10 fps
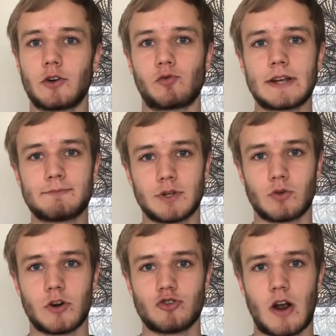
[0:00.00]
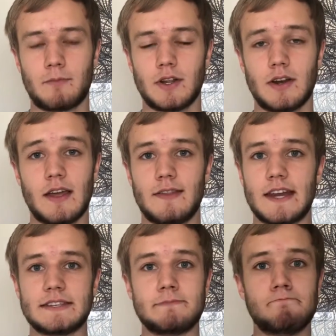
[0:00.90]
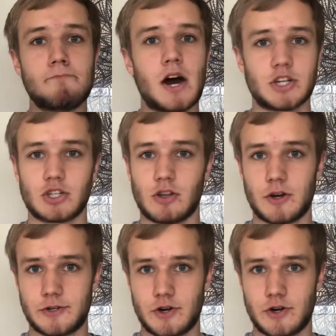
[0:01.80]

respiratory droplet that is much larger.